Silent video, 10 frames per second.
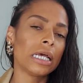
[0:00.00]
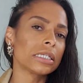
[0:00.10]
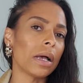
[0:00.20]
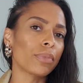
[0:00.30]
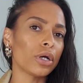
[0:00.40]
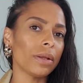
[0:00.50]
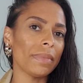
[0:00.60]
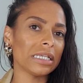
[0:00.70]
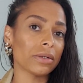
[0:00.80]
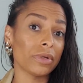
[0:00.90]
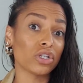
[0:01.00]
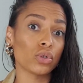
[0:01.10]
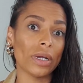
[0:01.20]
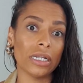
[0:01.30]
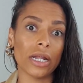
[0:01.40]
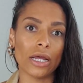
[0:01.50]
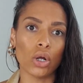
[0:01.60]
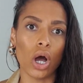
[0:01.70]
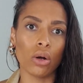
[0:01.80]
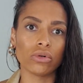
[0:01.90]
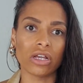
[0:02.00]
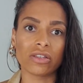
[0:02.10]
So I'm going to meet someone that's 29 or older.